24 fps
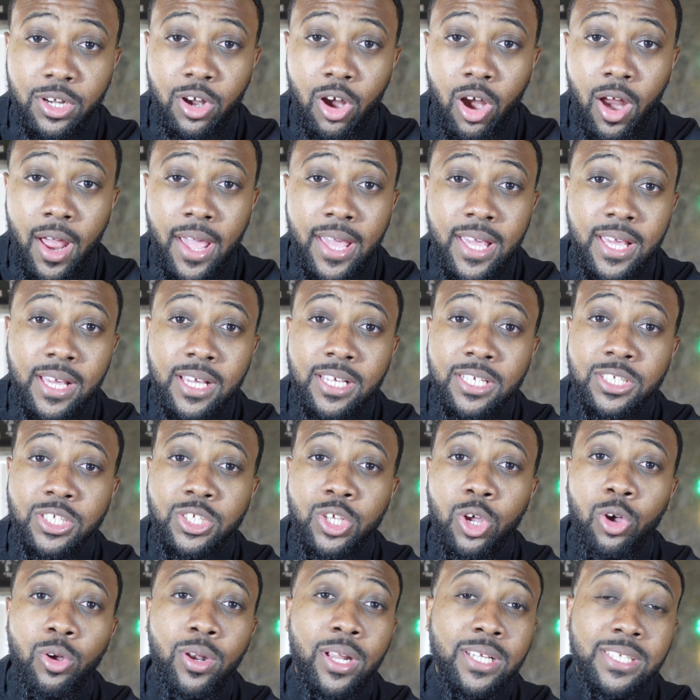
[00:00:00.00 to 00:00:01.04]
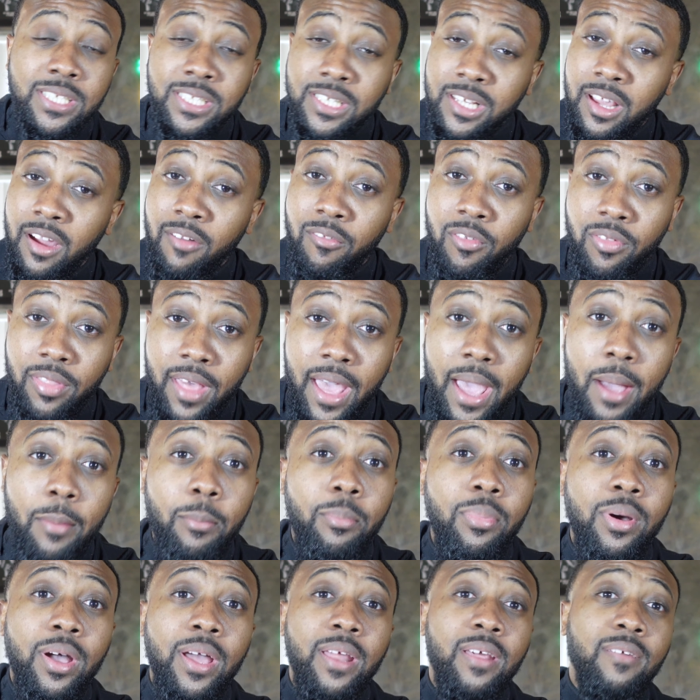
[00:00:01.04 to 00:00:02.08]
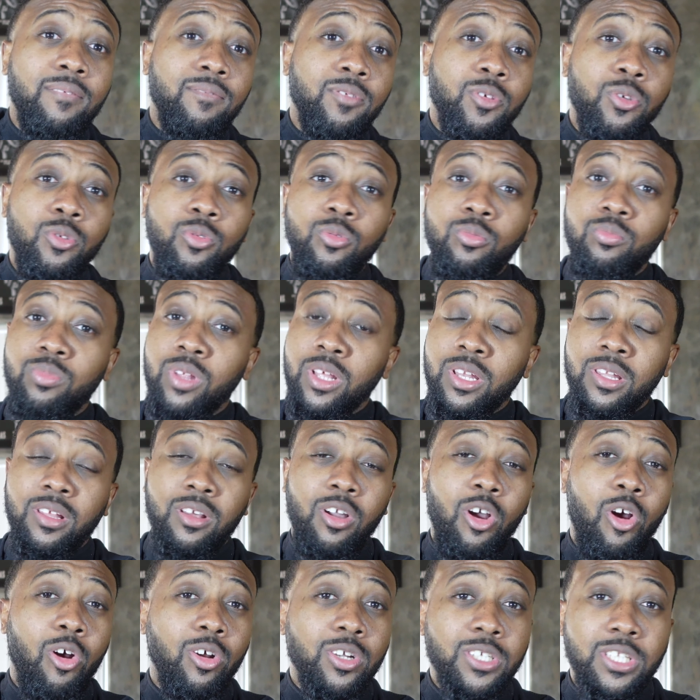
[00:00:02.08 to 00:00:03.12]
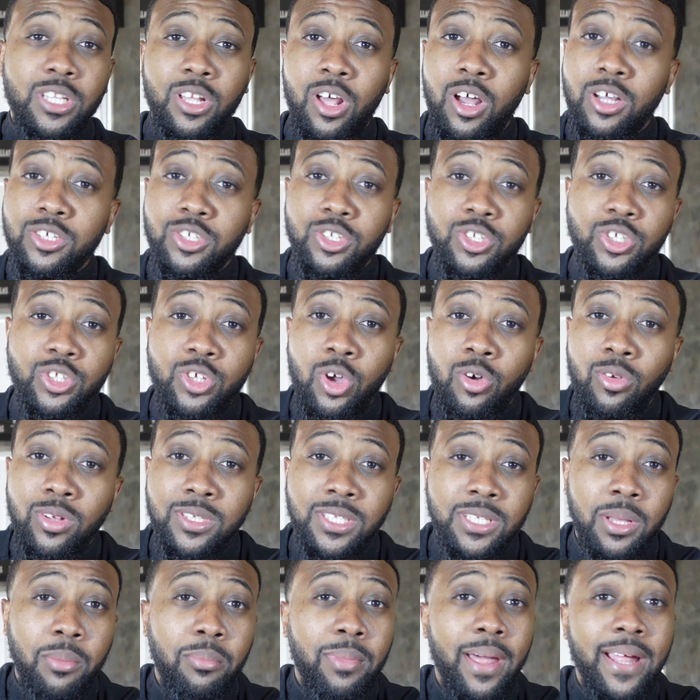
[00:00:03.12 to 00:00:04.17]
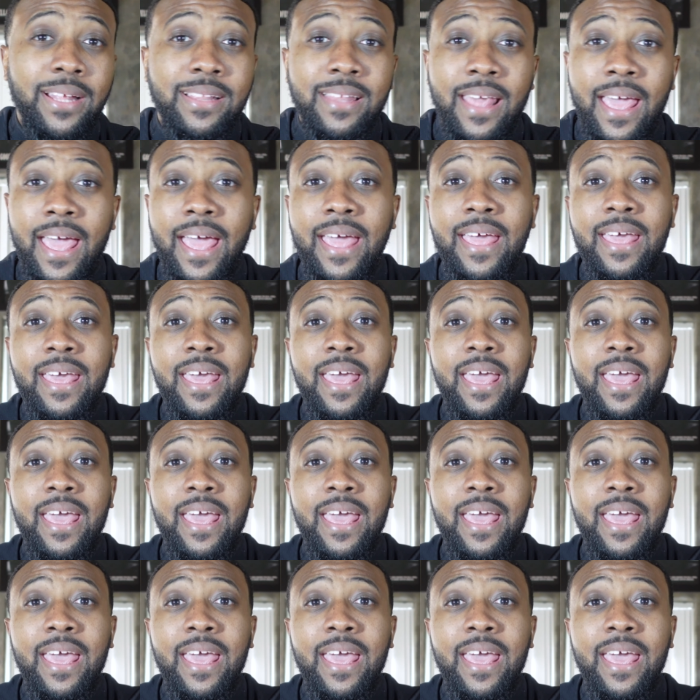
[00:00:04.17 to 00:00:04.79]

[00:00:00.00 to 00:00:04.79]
All right, so it doesn't cover that. But if the car is lost or stolen, something like that,